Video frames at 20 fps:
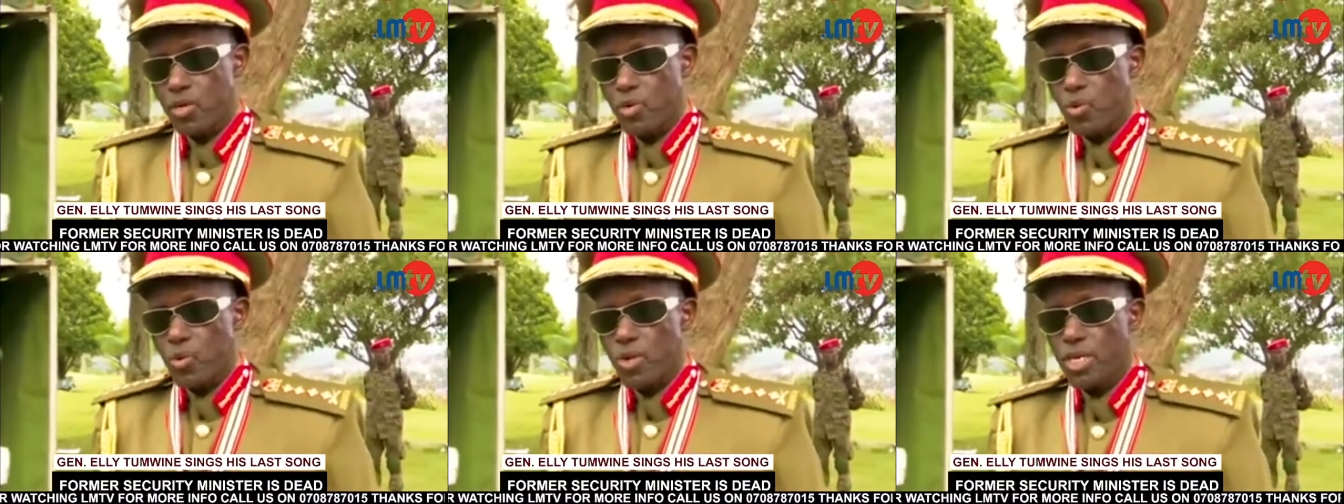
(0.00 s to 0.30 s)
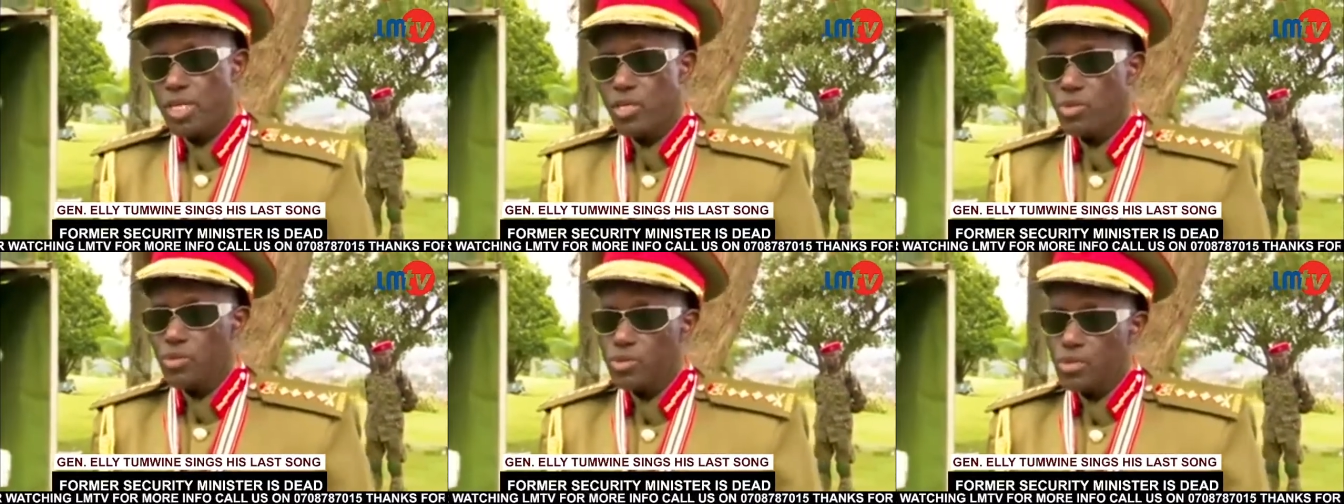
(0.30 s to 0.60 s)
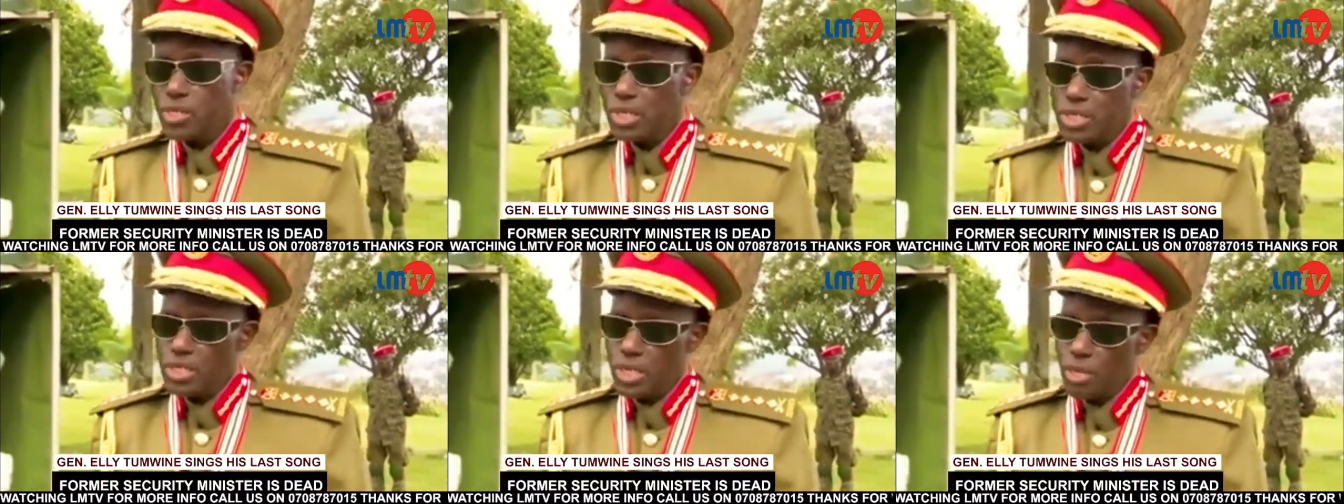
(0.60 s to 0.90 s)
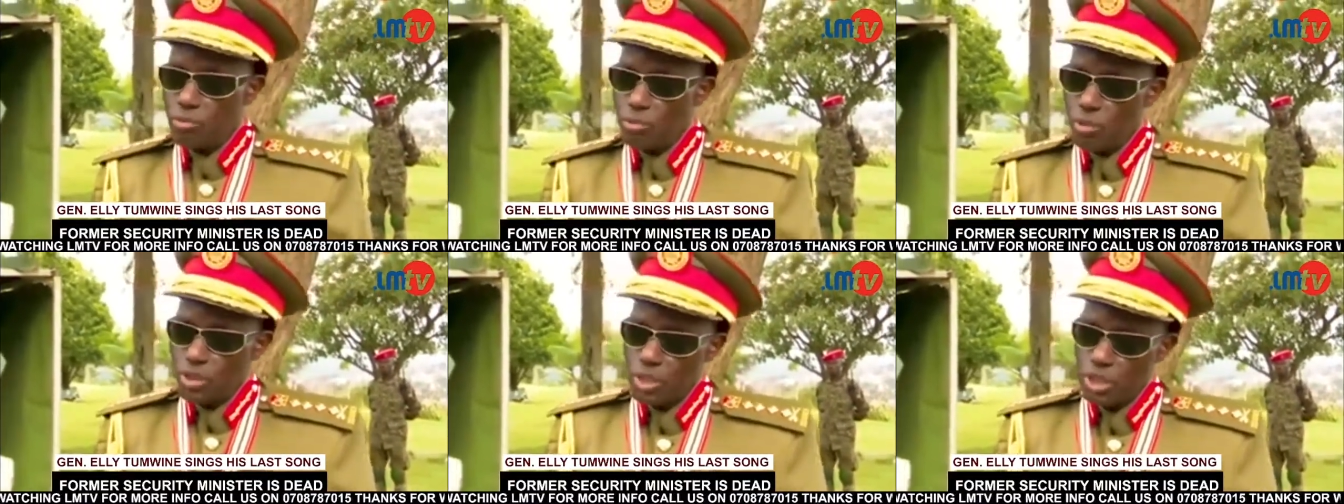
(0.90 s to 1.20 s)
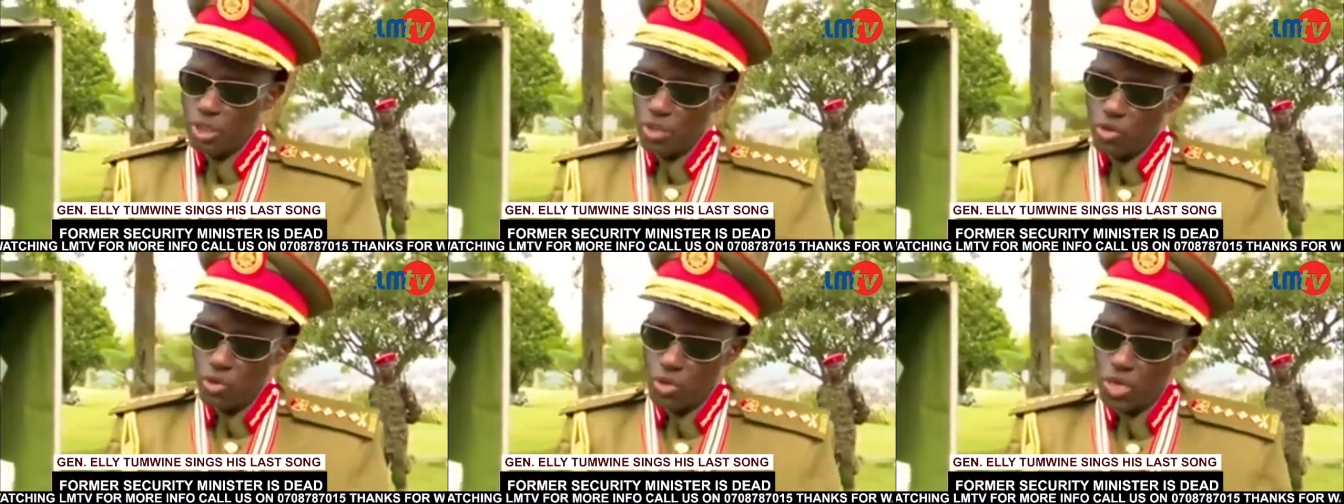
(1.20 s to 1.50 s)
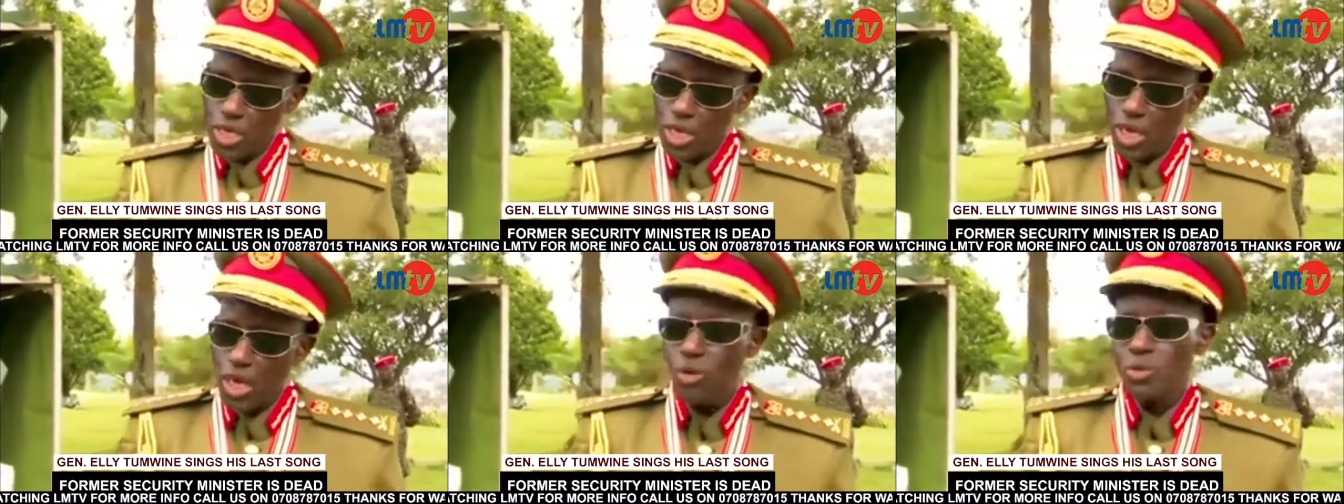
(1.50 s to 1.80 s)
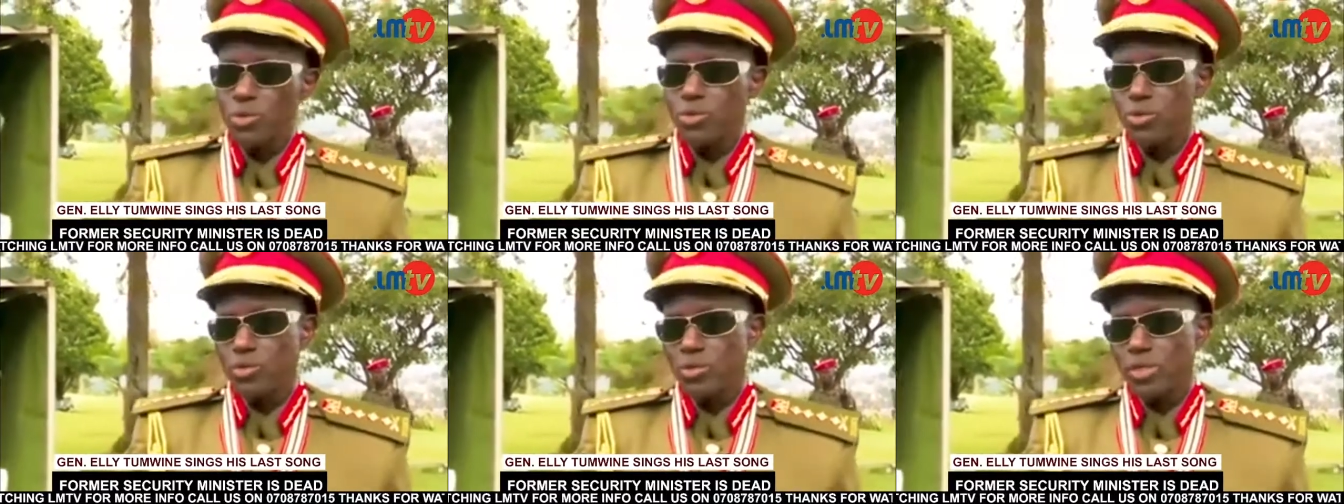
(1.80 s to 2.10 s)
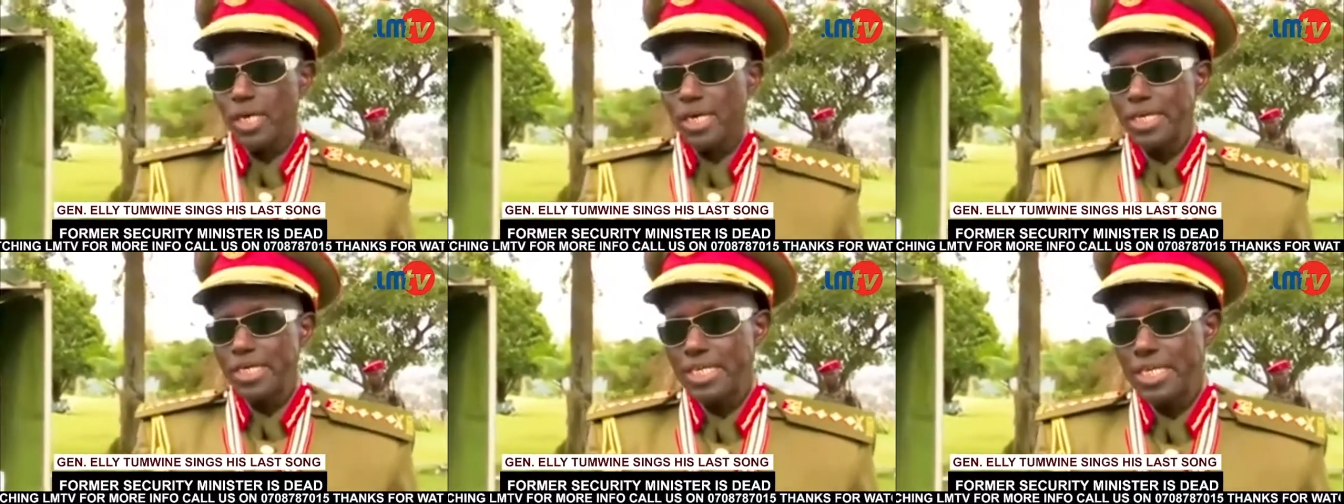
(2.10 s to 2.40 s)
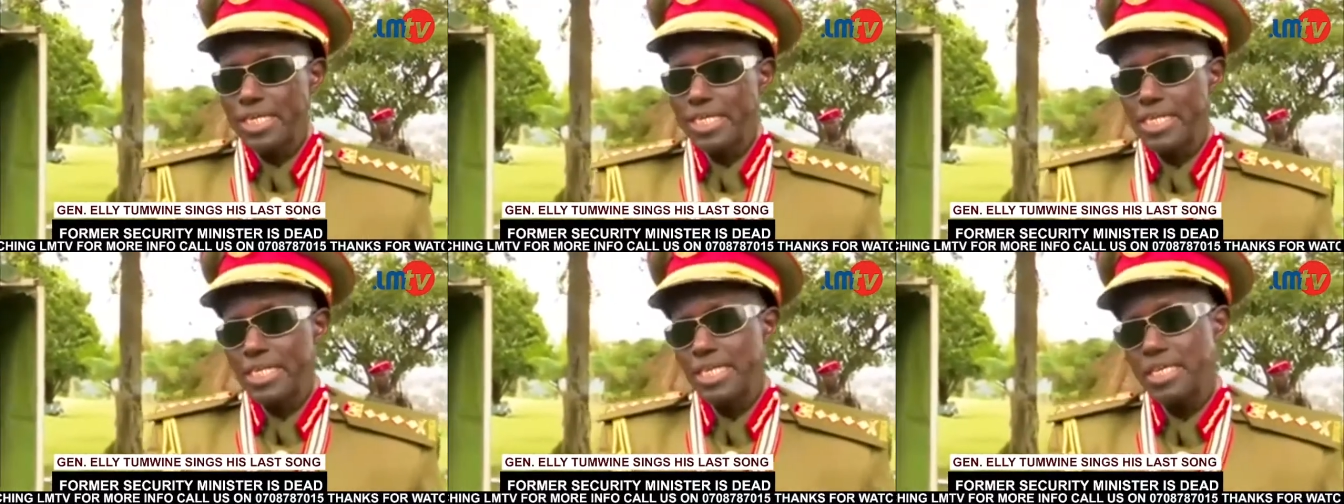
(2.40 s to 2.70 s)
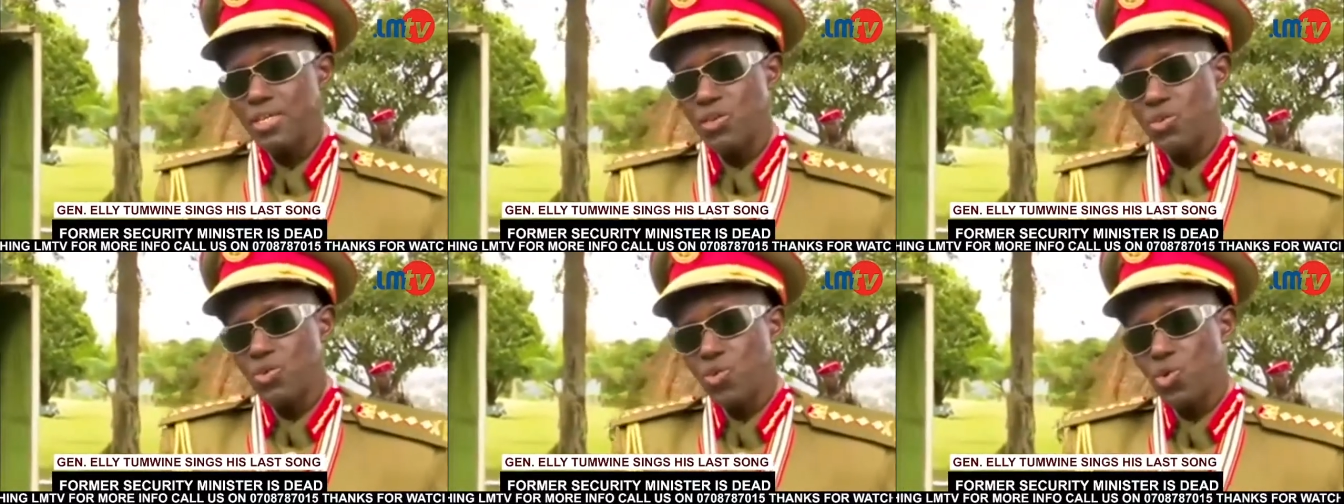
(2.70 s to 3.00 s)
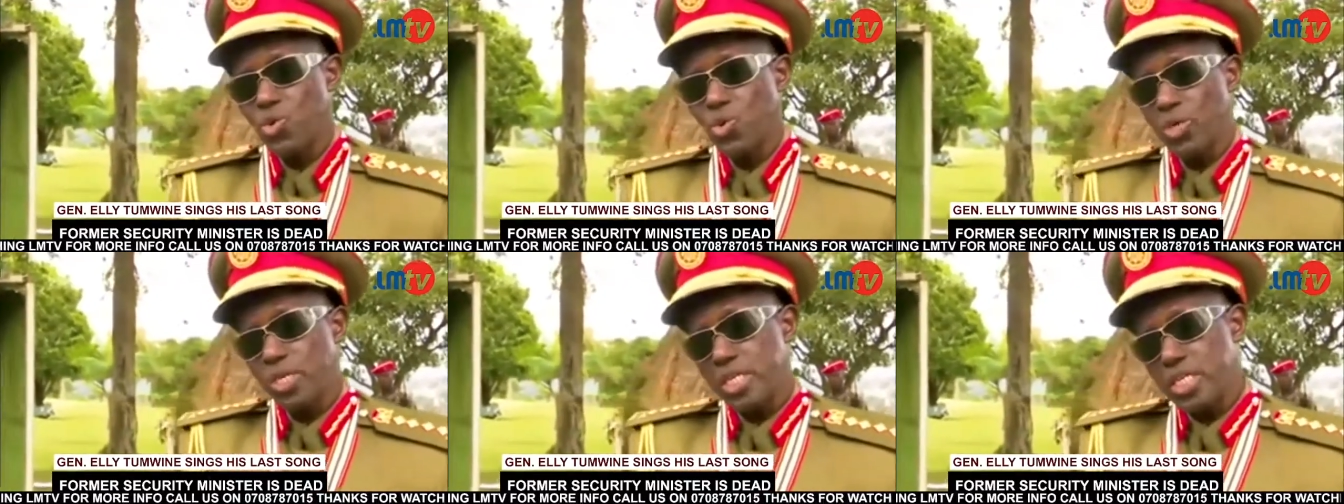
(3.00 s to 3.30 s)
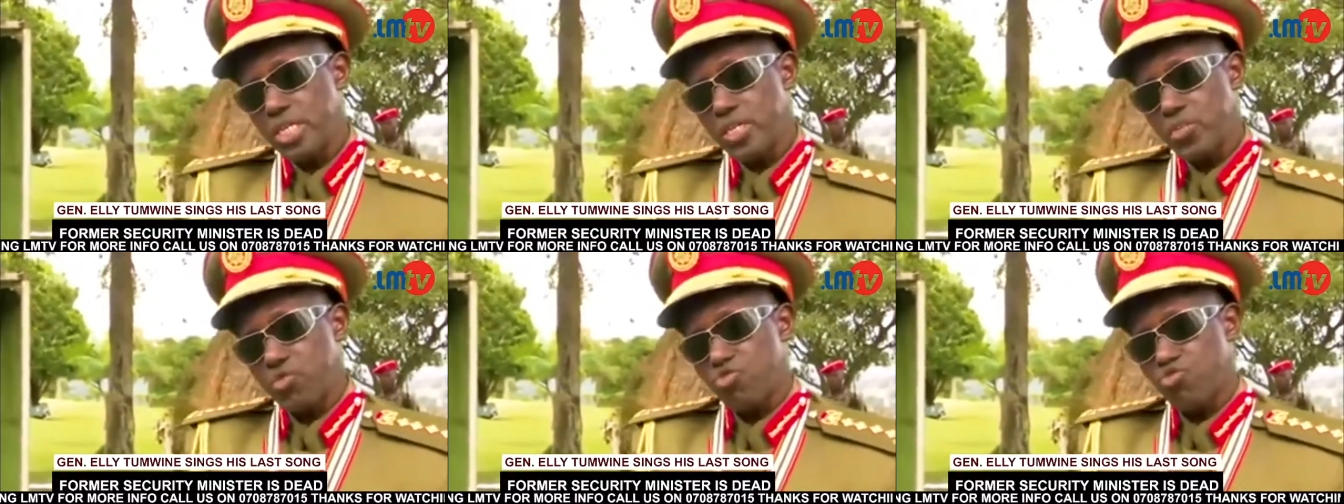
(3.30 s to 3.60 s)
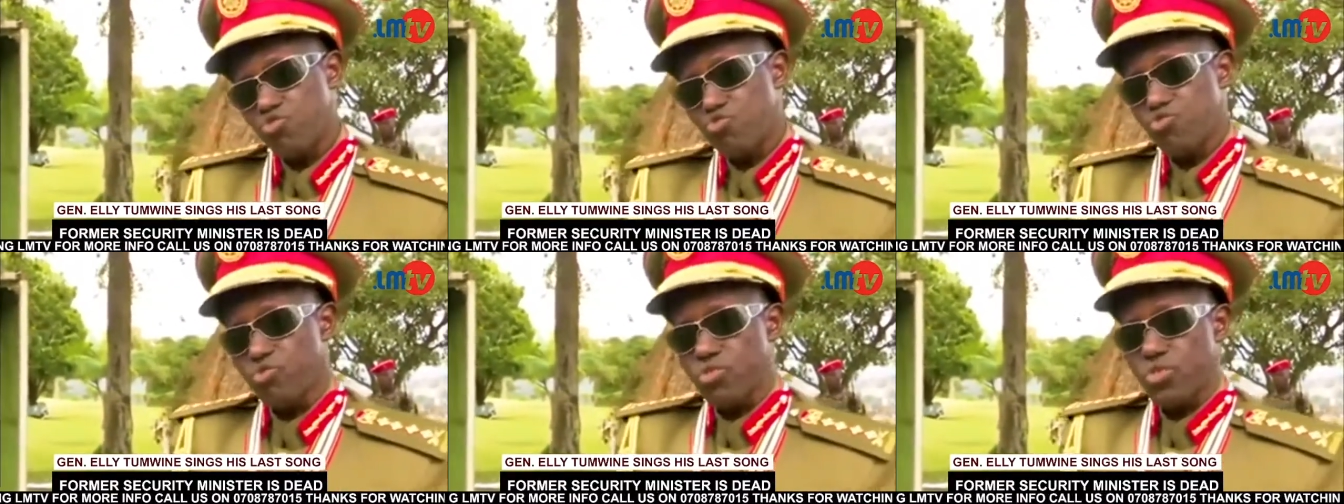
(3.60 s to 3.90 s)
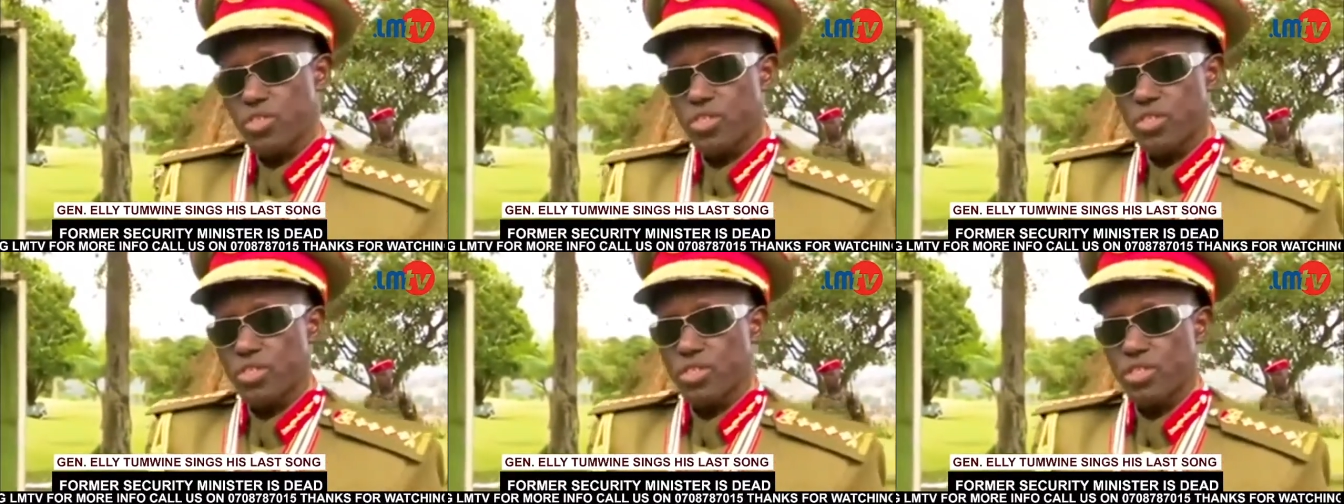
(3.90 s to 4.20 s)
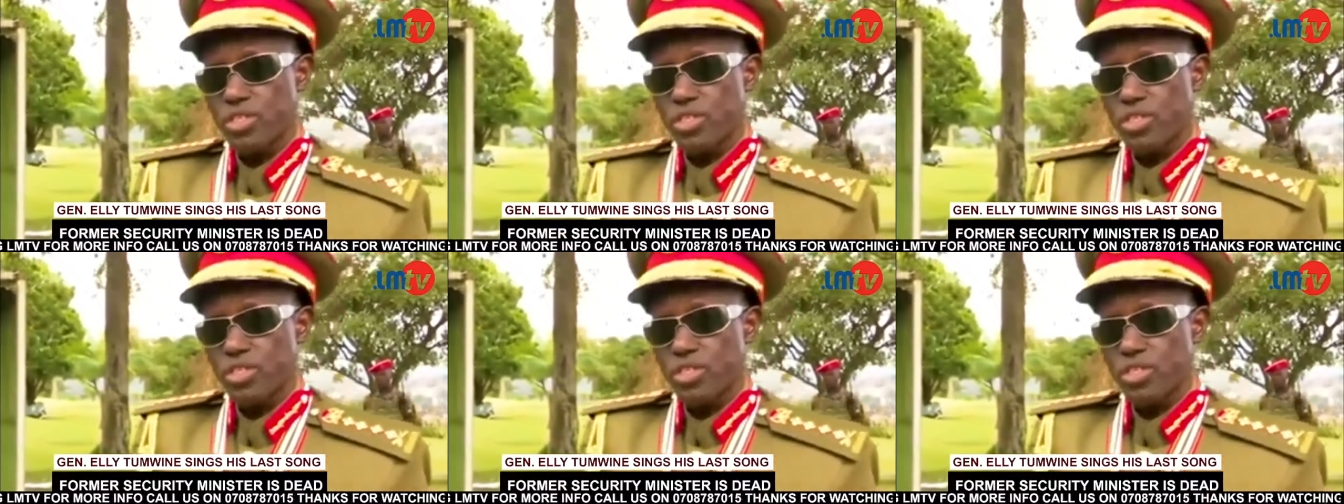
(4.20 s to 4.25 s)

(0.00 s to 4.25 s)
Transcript: When you see somebody going out and they are saying, you go in his shoes,